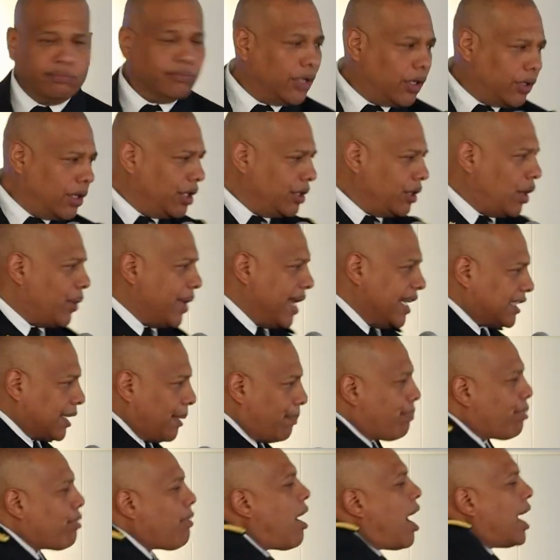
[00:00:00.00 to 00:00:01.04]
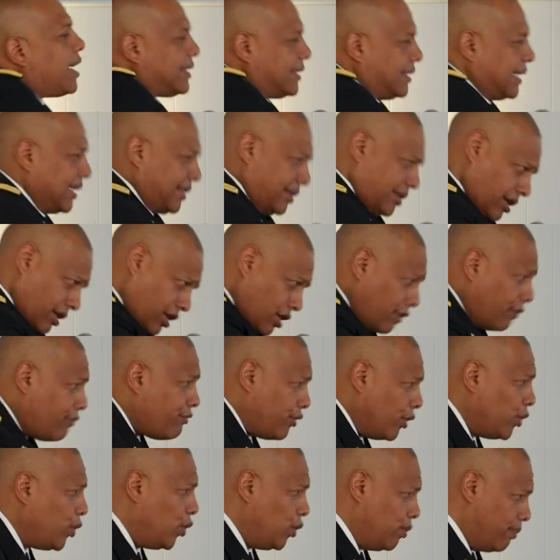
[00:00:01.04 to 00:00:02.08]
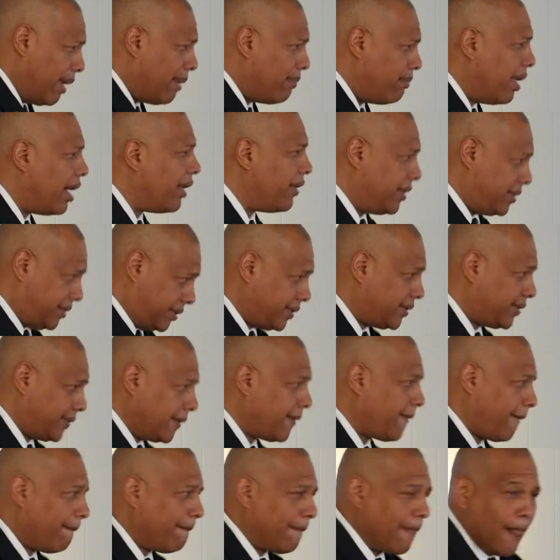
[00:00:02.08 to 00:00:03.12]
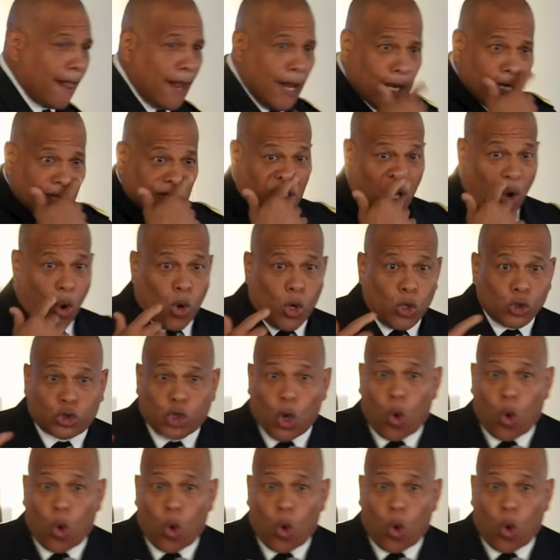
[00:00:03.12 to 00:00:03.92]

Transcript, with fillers: No, no, there's a process to good food, my brothers. So,